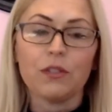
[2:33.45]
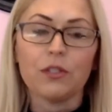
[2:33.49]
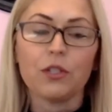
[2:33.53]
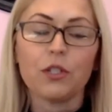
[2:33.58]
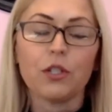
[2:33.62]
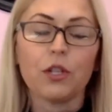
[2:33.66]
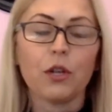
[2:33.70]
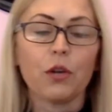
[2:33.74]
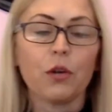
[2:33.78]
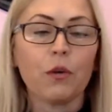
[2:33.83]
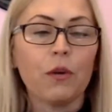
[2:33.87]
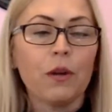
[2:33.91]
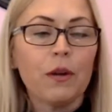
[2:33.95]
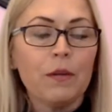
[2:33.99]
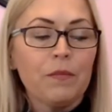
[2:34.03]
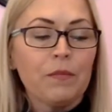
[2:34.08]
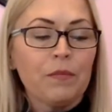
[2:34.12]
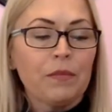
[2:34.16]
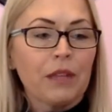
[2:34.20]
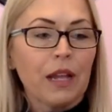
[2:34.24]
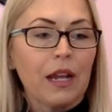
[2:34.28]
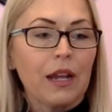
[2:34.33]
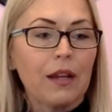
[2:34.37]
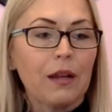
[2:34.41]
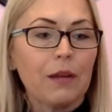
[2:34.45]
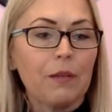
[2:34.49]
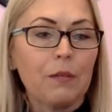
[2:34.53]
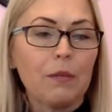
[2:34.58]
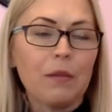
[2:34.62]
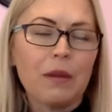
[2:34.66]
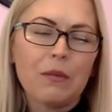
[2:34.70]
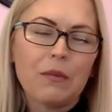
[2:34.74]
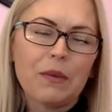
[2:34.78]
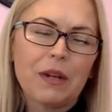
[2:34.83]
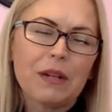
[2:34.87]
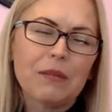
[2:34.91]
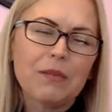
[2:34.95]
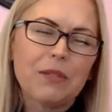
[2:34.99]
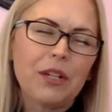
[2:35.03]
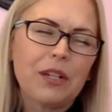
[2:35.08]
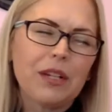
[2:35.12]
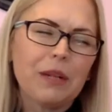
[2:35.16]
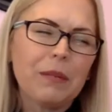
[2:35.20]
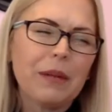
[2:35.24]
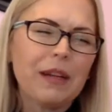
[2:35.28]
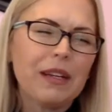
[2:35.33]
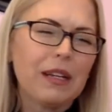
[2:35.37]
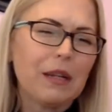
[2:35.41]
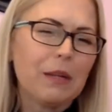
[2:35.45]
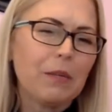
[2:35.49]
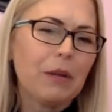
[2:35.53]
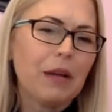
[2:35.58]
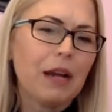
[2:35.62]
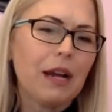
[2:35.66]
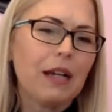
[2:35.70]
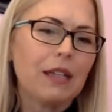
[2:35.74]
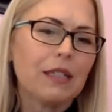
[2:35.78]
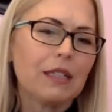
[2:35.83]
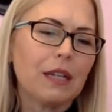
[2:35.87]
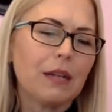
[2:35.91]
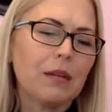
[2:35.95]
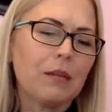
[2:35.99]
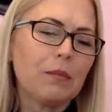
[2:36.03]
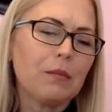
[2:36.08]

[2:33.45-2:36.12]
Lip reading: So and when I'm talking about impact,